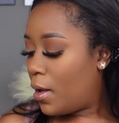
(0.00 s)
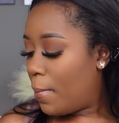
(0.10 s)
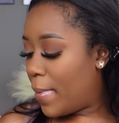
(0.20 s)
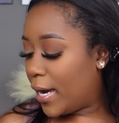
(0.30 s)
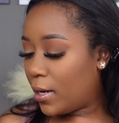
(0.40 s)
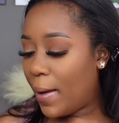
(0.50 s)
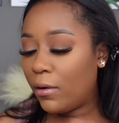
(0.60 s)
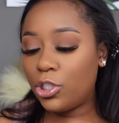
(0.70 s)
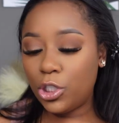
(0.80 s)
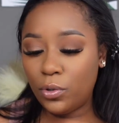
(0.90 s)
Make it
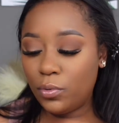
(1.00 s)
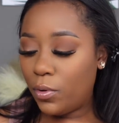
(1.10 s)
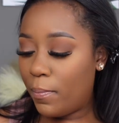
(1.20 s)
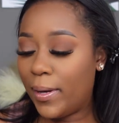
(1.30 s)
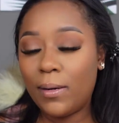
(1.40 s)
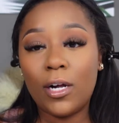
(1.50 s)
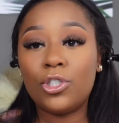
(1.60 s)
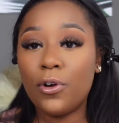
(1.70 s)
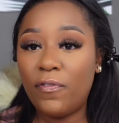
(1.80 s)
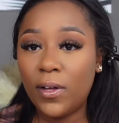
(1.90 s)
about you. Make it about
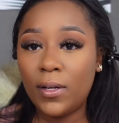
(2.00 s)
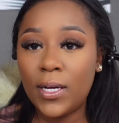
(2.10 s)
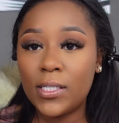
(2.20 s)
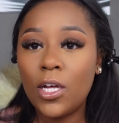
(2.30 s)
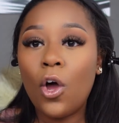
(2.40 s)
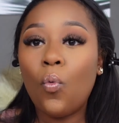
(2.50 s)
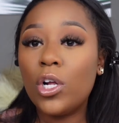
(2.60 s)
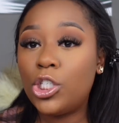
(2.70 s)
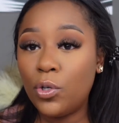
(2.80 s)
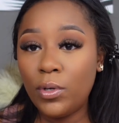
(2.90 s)
your feelings,
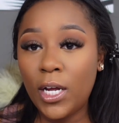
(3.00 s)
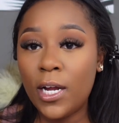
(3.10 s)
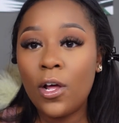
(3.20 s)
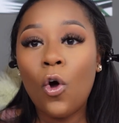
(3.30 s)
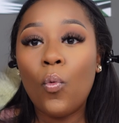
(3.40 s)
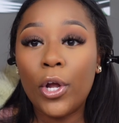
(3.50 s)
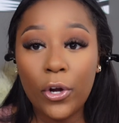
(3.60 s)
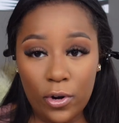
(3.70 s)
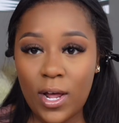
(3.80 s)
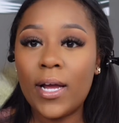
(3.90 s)
what you need, what
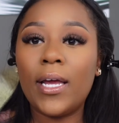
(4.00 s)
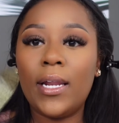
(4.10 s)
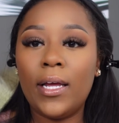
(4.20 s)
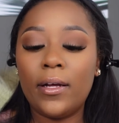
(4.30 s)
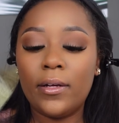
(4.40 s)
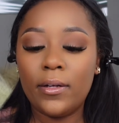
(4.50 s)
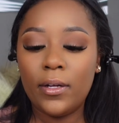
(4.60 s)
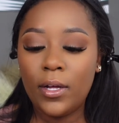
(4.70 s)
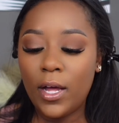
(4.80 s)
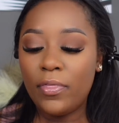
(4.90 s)
you're not getting.
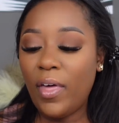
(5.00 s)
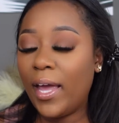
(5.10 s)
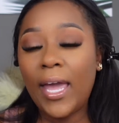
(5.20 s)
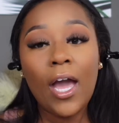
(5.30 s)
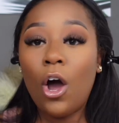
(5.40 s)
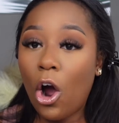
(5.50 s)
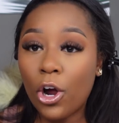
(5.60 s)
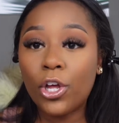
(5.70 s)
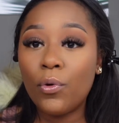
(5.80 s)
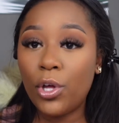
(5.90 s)
They can't
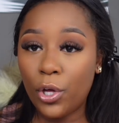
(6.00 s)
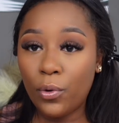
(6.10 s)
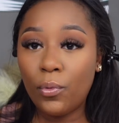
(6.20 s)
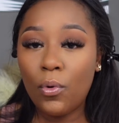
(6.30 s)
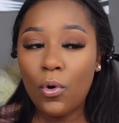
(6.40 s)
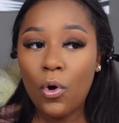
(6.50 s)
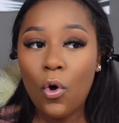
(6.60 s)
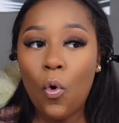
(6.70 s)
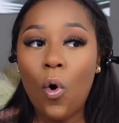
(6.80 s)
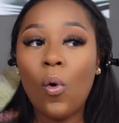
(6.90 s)
argue you
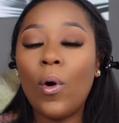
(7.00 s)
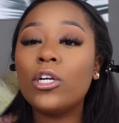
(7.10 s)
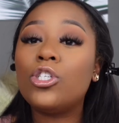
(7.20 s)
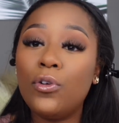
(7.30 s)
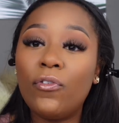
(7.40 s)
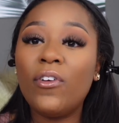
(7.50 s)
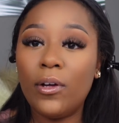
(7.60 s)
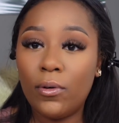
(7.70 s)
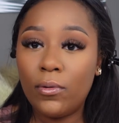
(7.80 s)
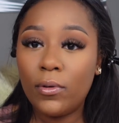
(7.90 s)
on what you
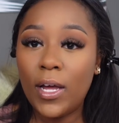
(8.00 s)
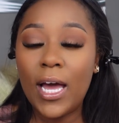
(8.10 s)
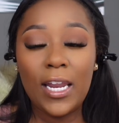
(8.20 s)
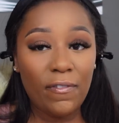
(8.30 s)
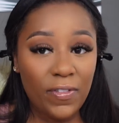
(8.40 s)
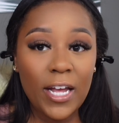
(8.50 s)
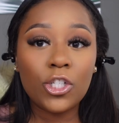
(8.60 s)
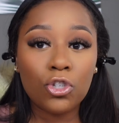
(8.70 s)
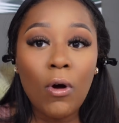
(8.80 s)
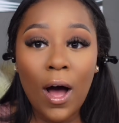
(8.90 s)
feel. And if they
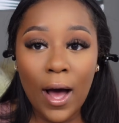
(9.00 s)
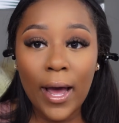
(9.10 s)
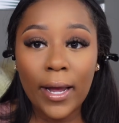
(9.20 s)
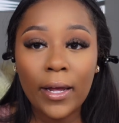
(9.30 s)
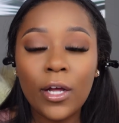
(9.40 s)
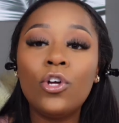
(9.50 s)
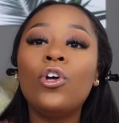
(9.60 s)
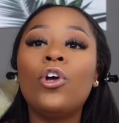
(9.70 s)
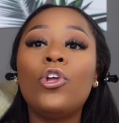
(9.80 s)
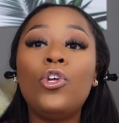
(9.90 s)
try,
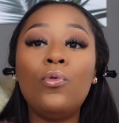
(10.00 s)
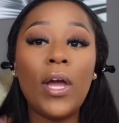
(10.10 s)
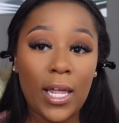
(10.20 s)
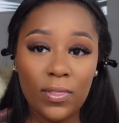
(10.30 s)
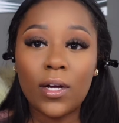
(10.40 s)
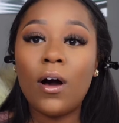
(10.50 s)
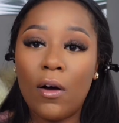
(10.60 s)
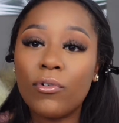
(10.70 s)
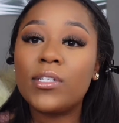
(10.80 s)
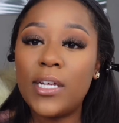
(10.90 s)
you end the
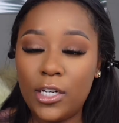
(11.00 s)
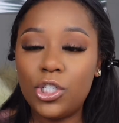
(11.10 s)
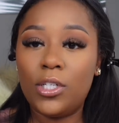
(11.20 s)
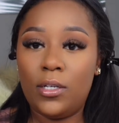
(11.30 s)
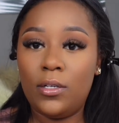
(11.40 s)
conversation.